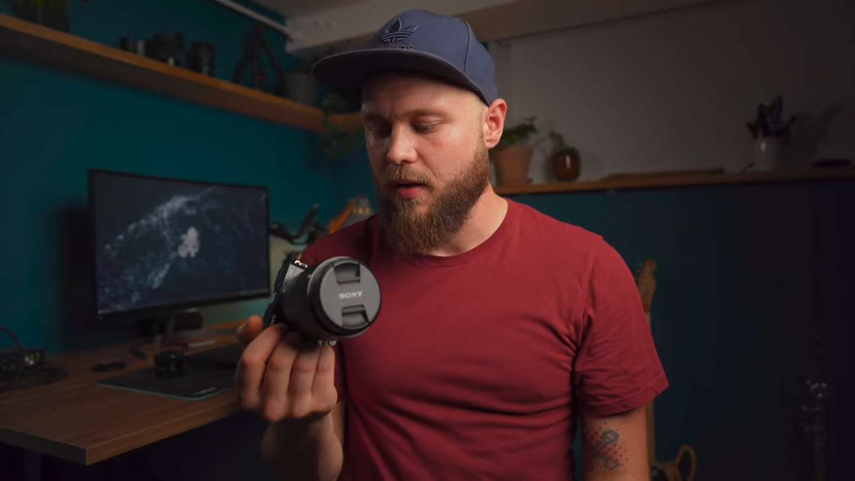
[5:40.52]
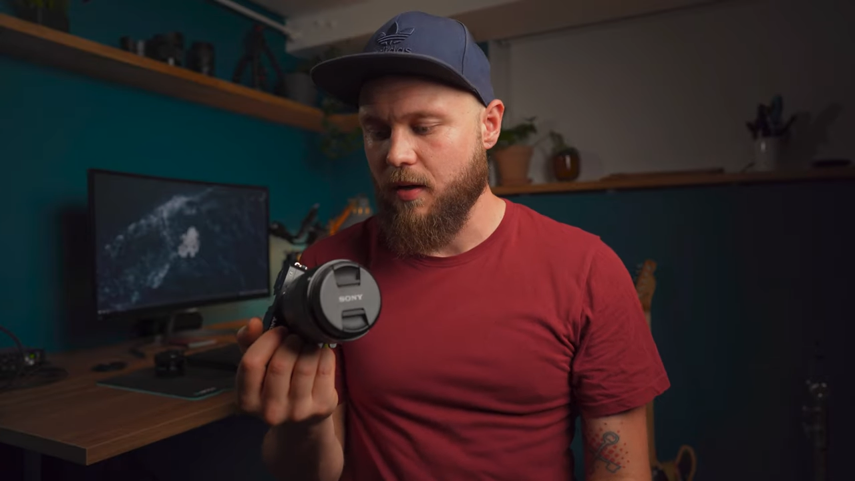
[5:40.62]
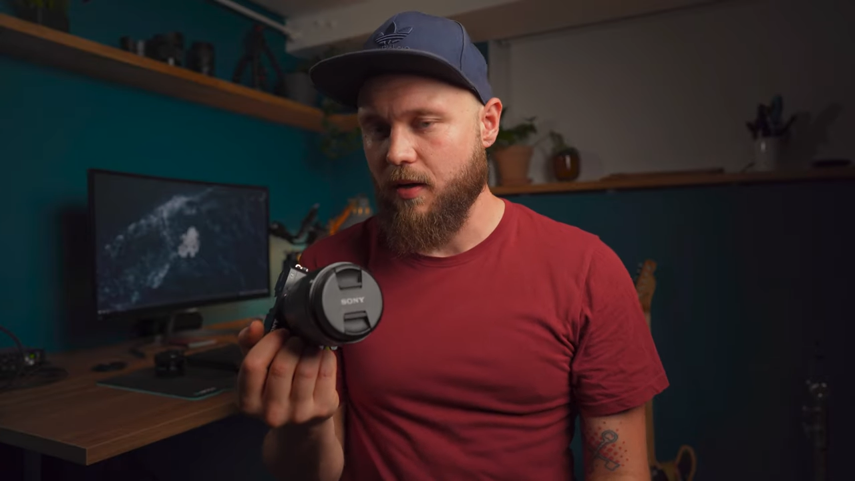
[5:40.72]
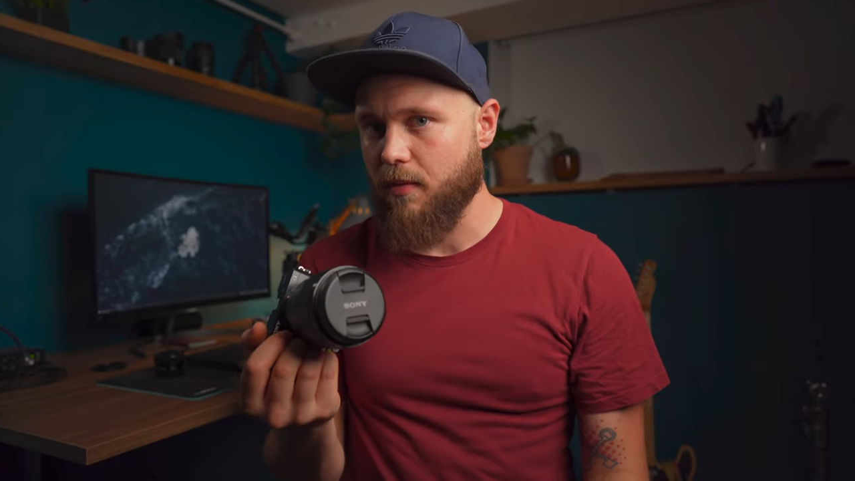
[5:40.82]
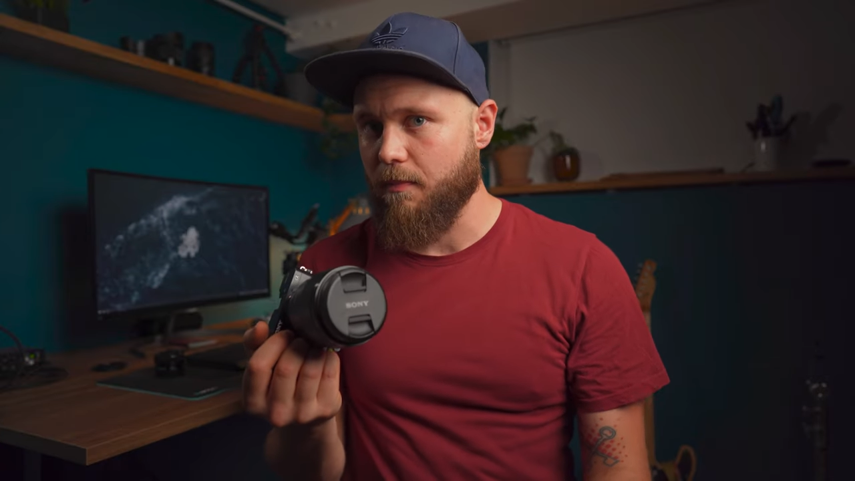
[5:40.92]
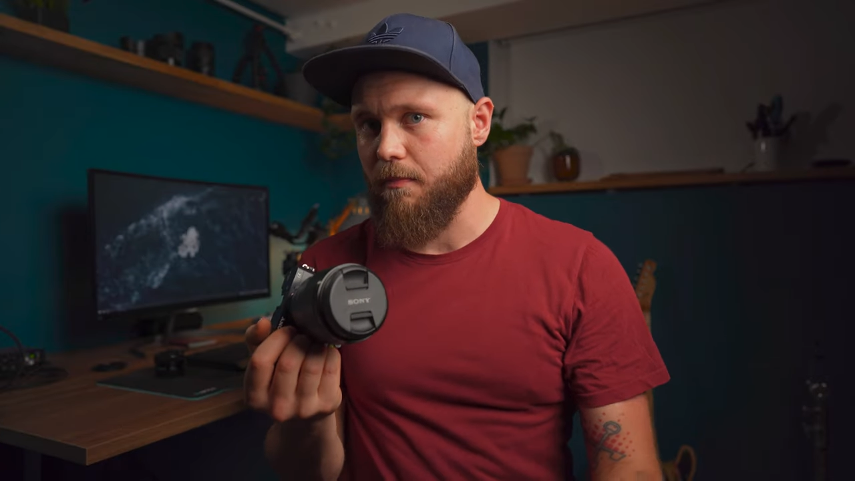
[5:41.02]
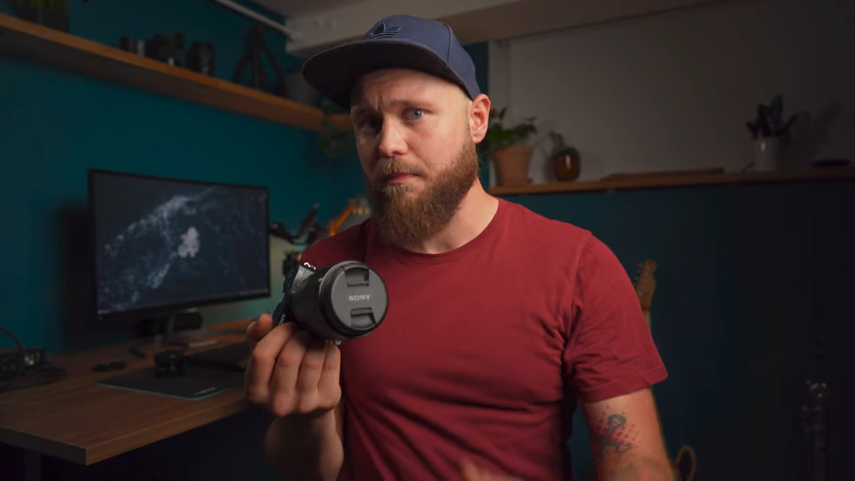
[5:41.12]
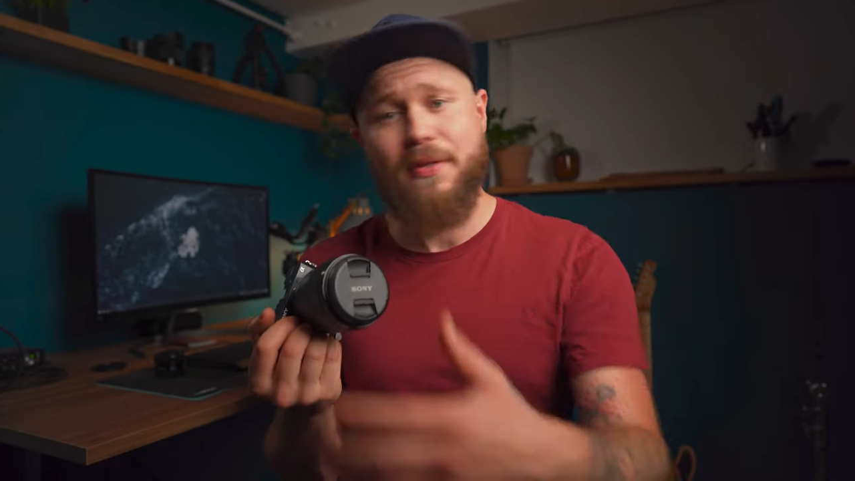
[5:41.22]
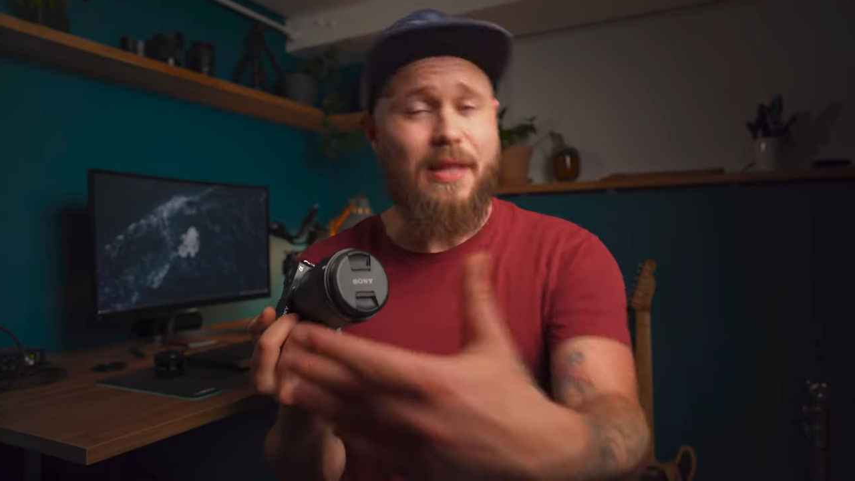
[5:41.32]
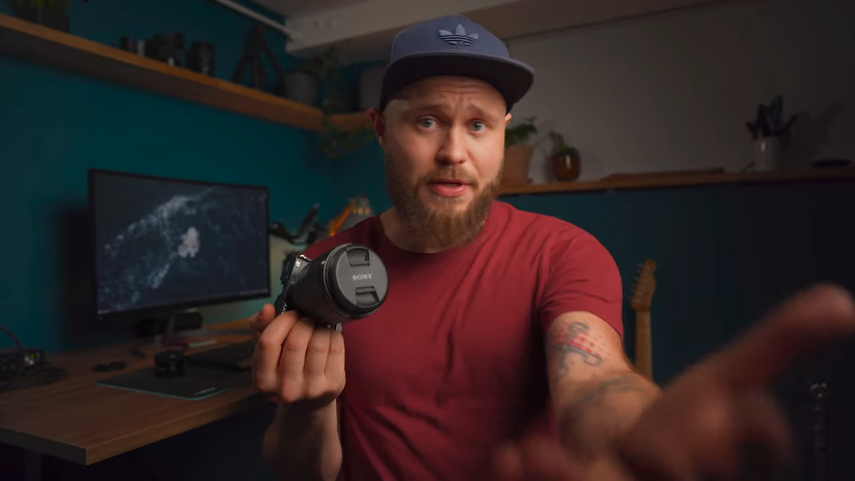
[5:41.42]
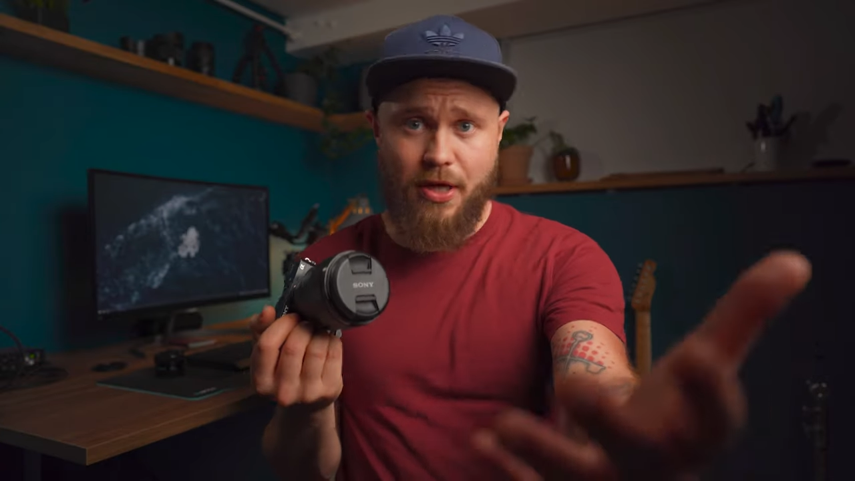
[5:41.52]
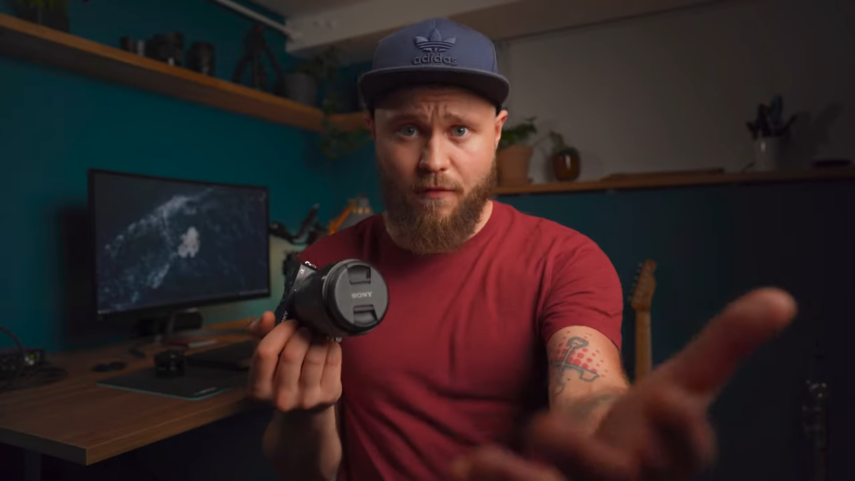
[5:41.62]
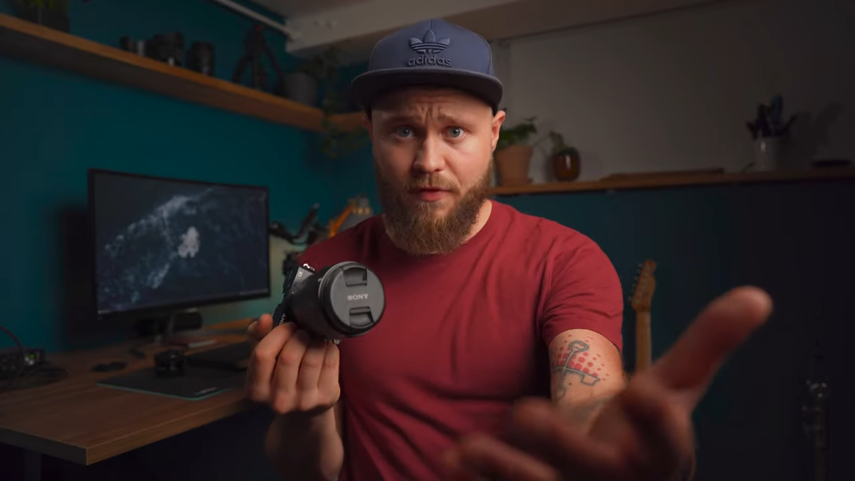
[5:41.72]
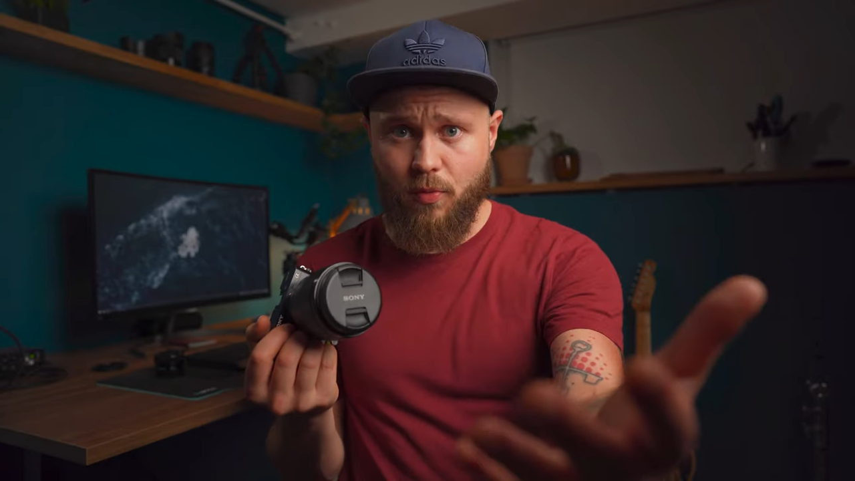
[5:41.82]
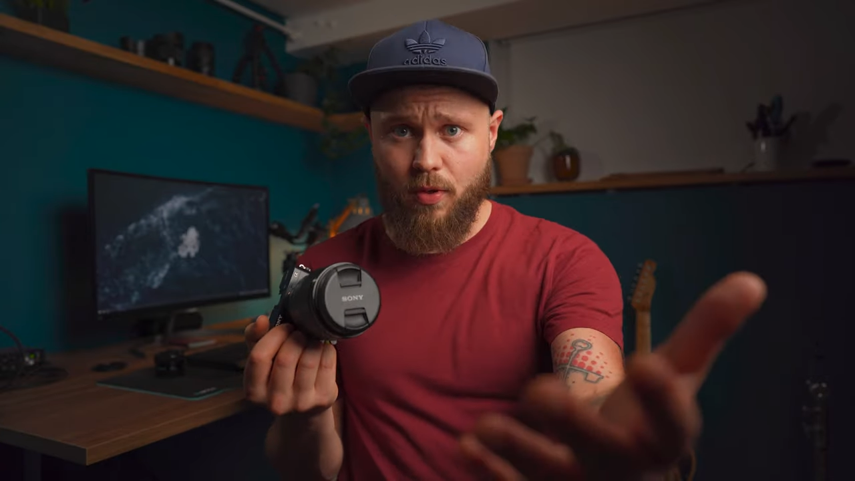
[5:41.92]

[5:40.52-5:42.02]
But let me know if you